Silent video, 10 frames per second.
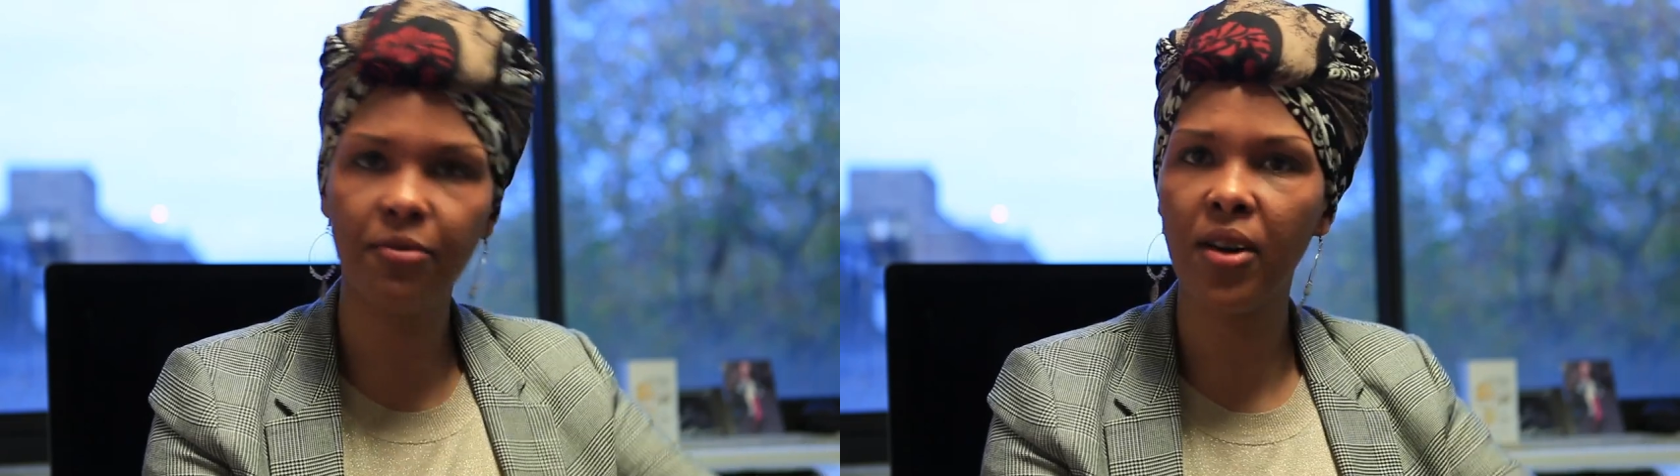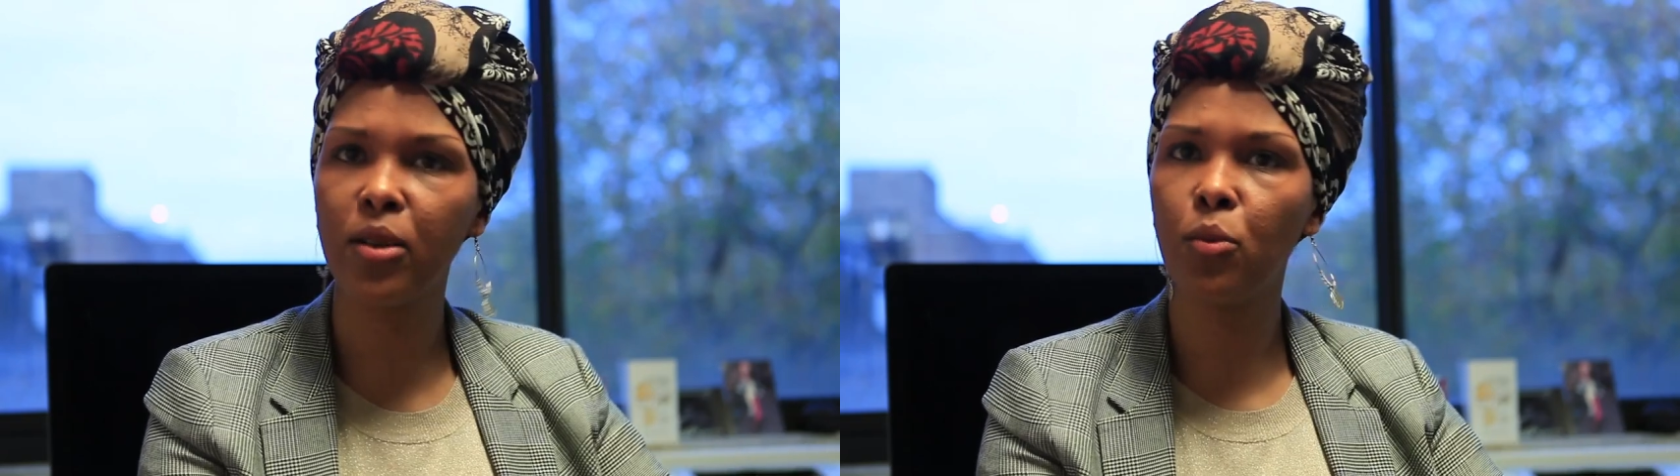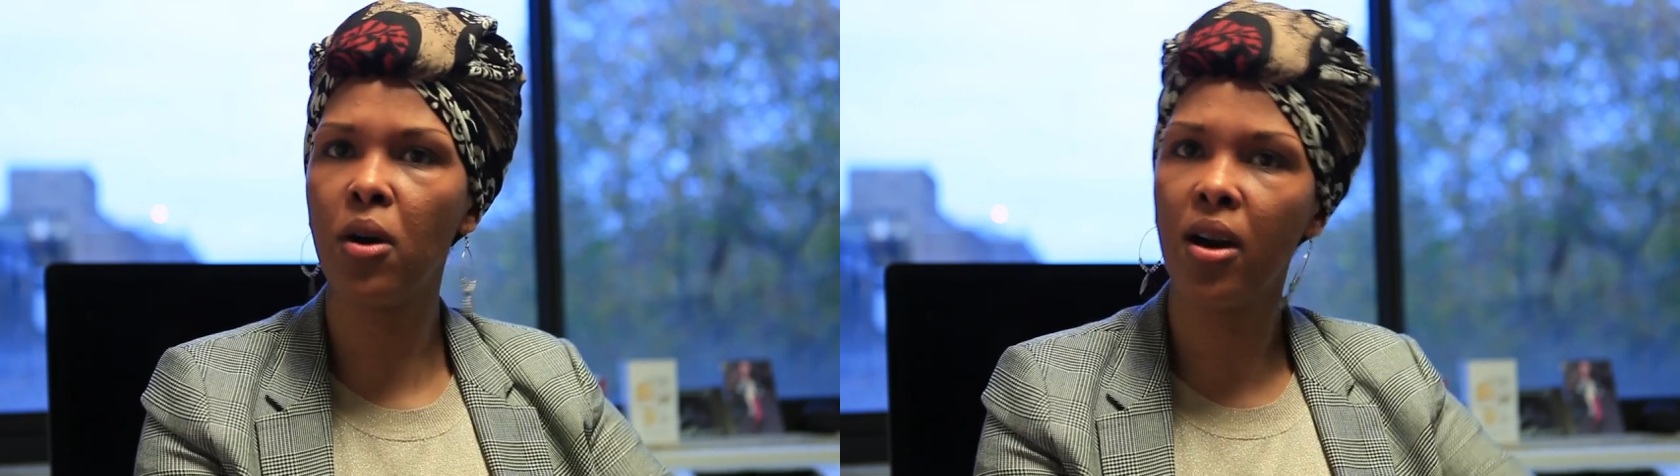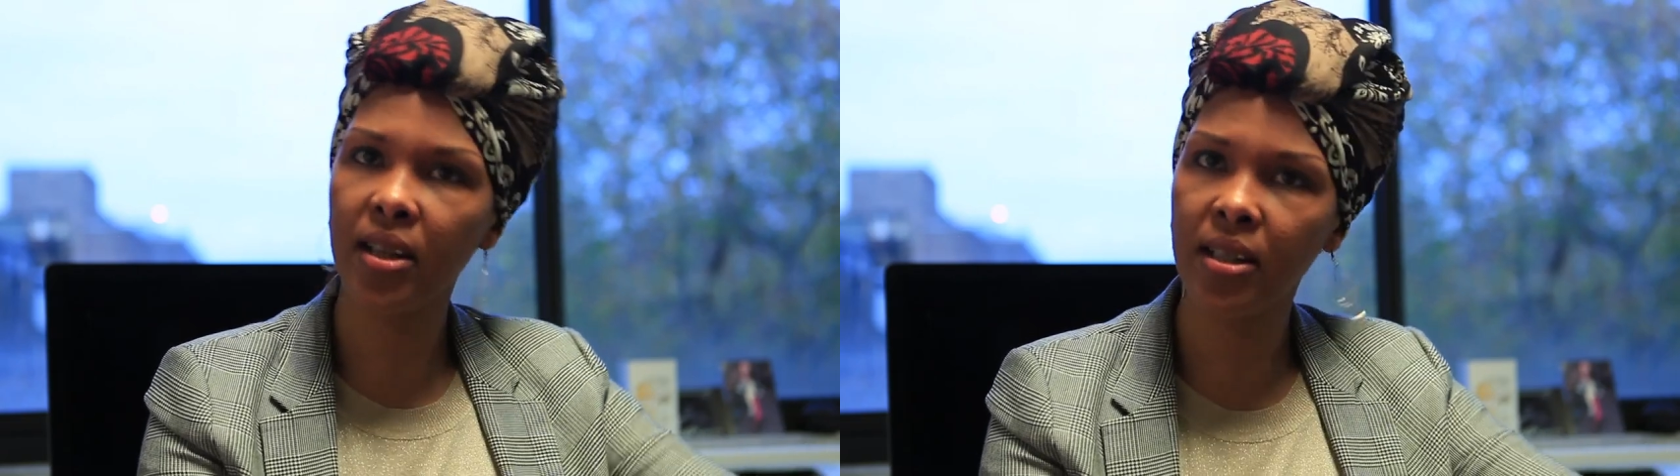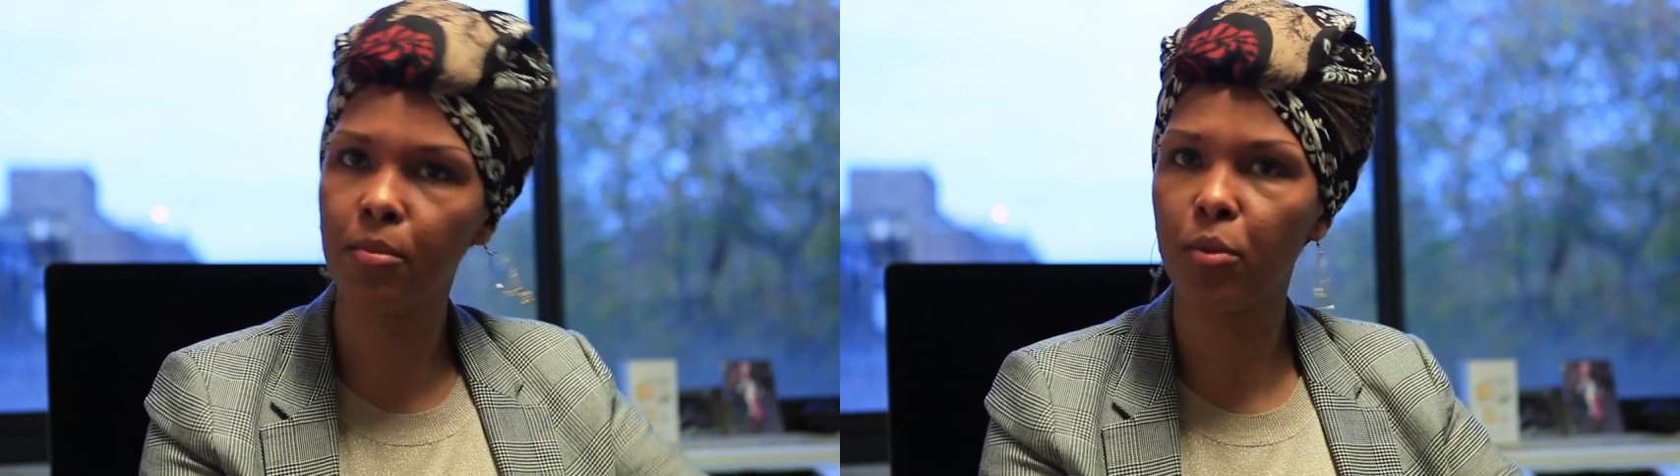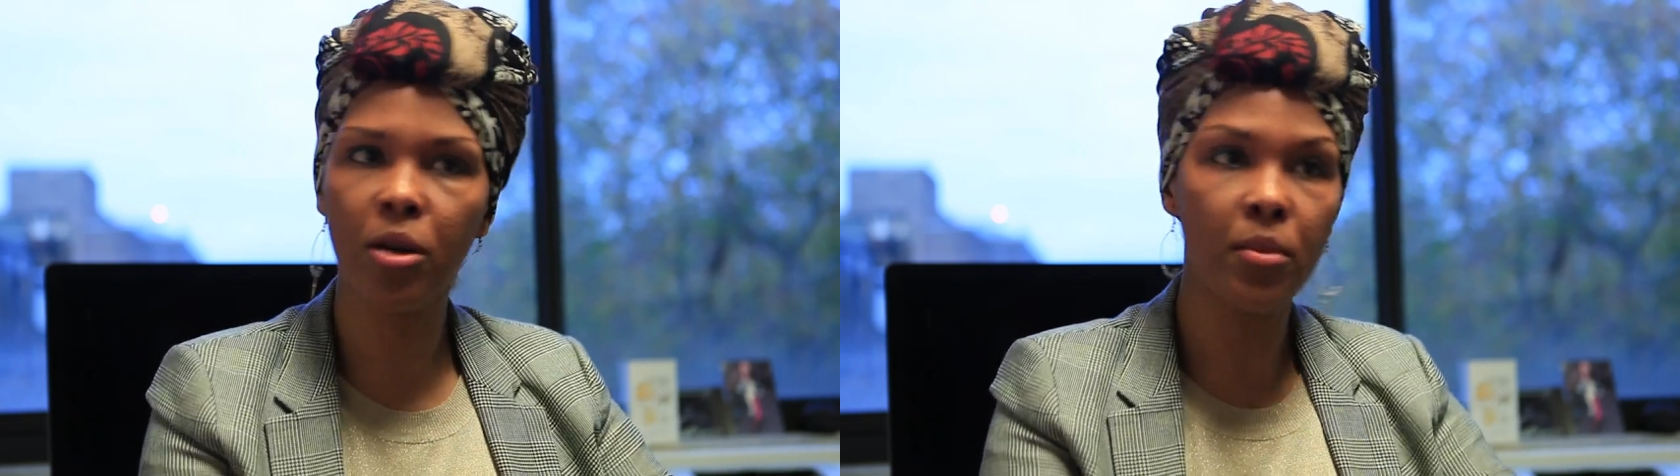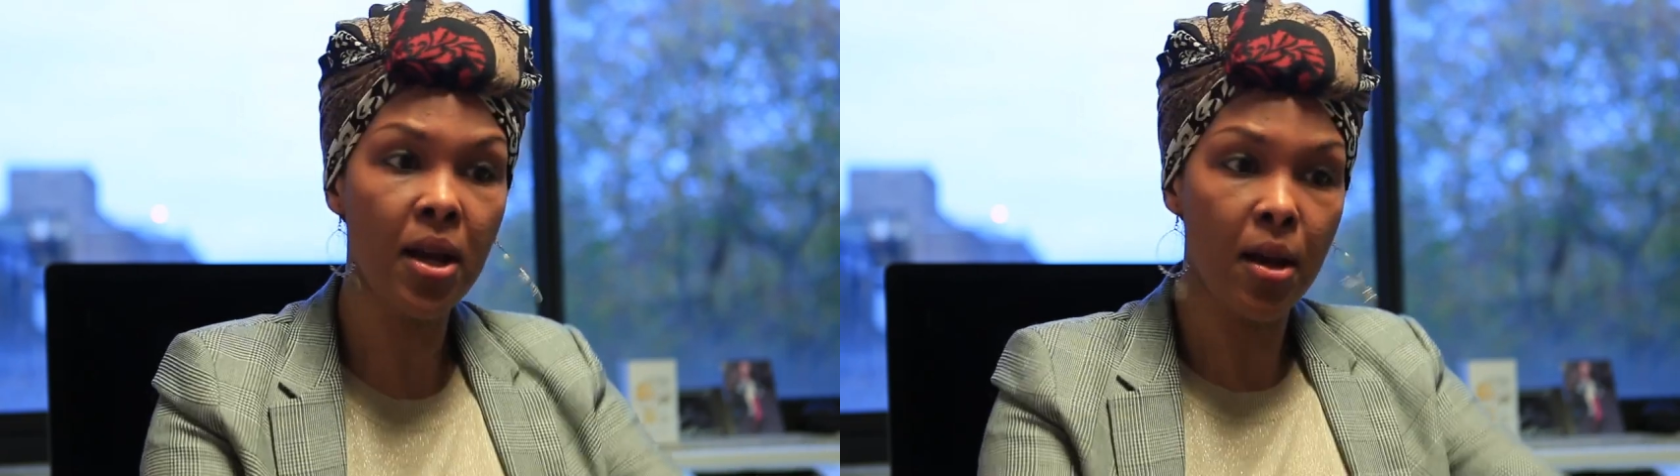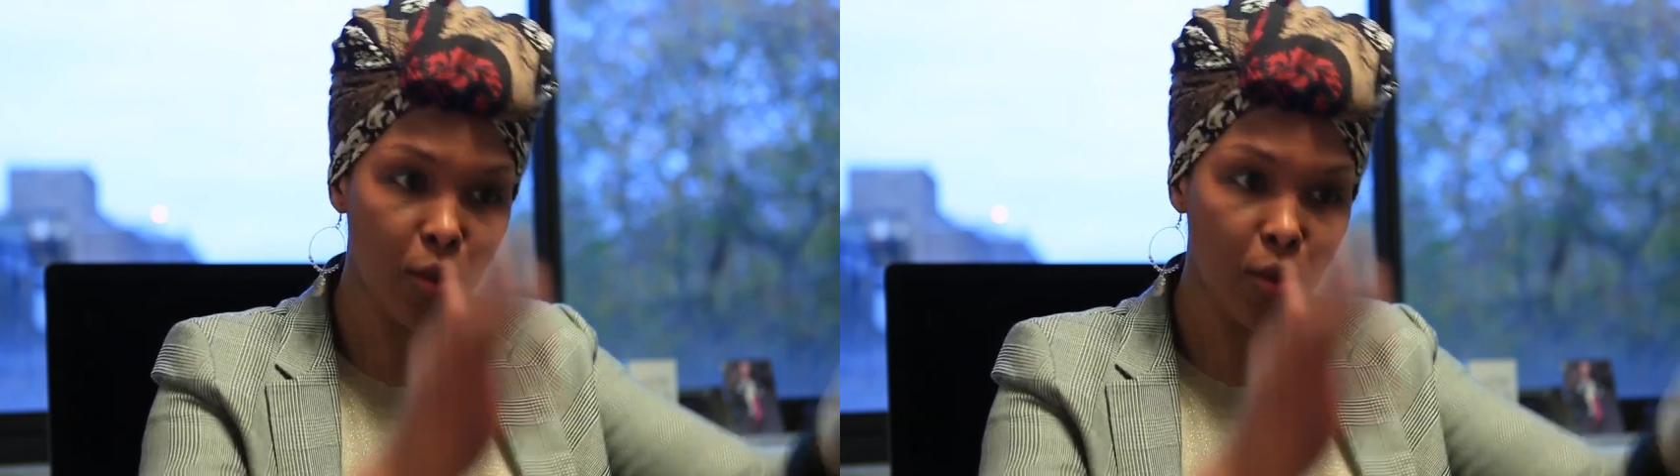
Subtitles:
find work and employment.